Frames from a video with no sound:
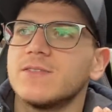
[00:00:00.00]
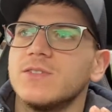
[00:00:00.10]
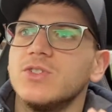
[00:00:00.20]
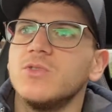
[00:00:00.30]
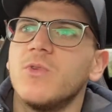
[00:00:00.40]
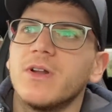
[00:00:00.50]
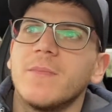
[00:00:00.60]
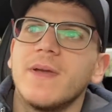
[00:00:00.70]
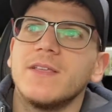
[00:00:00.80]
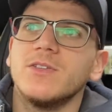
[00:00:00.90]

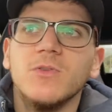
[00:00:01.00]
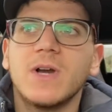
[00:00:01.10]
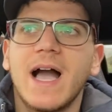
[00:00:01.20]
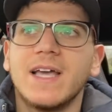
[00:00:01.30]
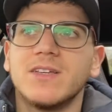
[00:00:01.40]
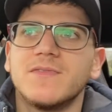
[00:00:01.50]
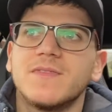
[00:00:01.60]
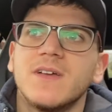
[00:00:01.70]
you kind of